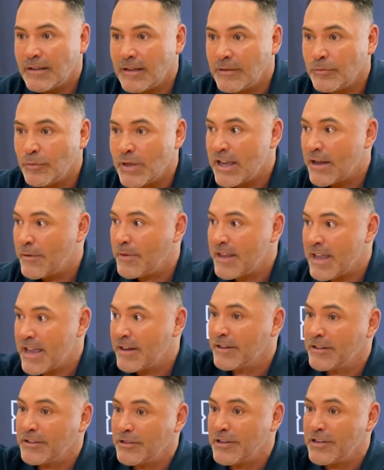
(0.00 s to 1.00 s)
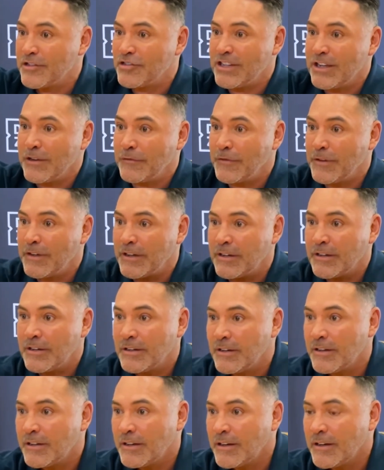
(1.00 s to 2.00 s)
And we have the editor-in-chief here.
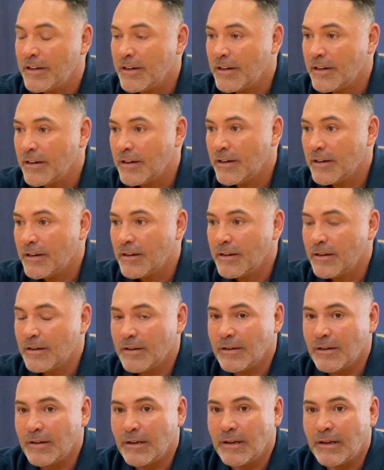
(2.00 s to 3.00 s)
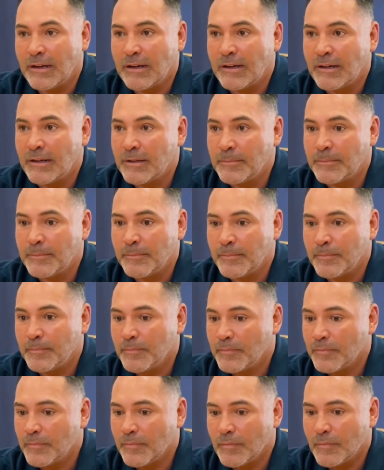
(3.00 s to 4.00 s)
You
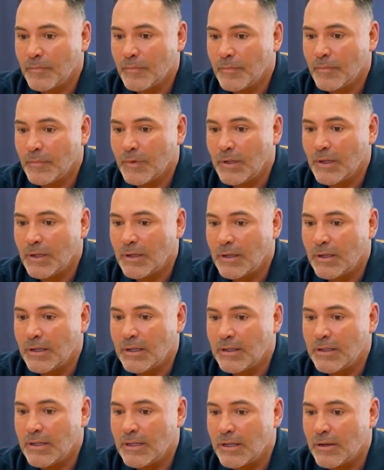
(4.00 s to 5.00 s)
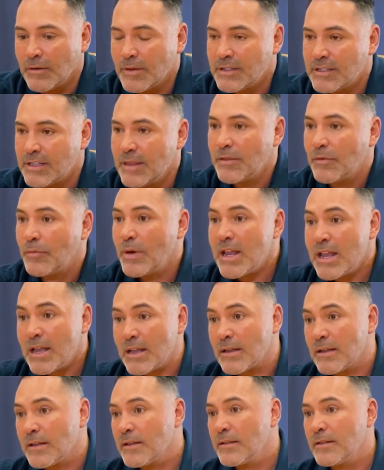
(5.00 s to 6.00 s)
know, is in the
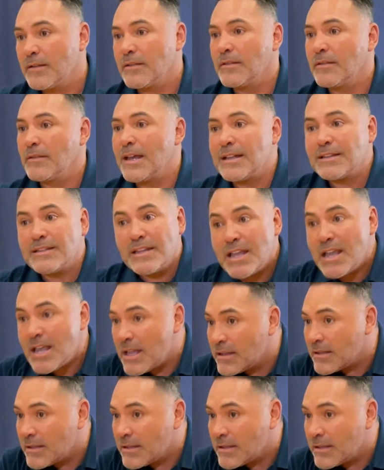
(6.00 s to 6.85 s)
ring. That's it.